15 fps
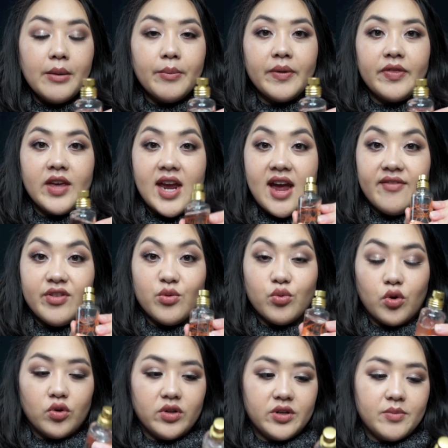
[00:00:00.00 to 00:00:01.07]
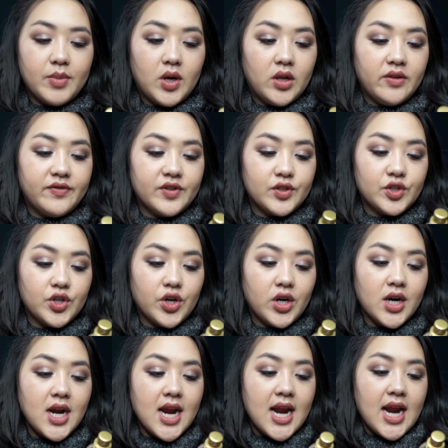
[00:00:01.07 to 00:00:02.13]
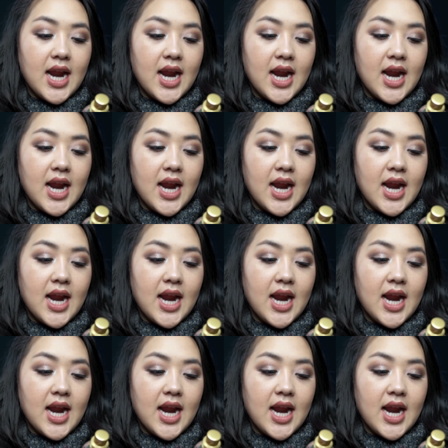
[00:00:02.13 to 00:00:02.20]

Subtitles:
but they have the roller ball for sure.